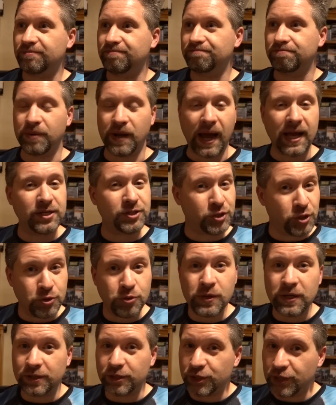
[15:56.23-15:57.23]
But I
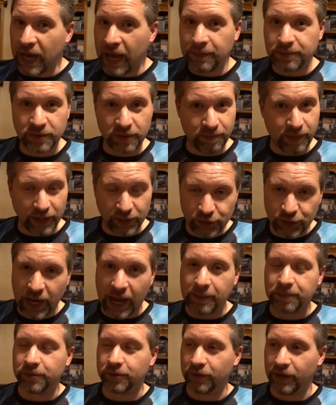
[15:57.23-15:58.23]
do it chapter by
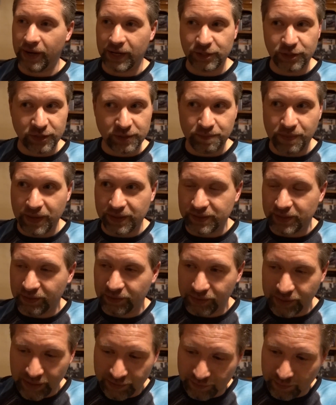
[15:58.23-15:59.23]
chapter, and I just
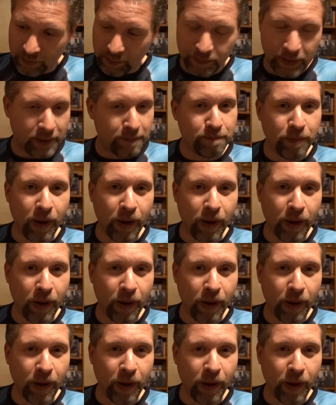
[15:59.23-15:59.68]
basically give them a big